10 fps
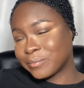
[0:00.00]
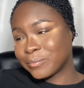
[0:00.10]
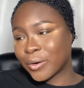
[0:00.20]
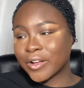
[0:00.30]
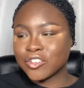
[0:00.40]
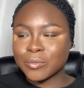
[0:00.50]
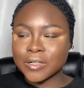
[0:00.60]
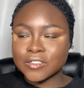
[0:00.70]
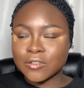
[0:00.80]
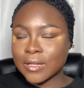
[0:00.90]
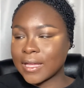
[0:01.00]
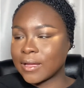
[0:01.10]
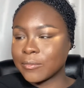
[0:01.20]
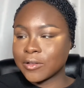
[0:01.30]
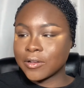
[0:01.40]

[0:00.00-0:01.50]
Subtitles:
brush, but it's okay. I'm gonna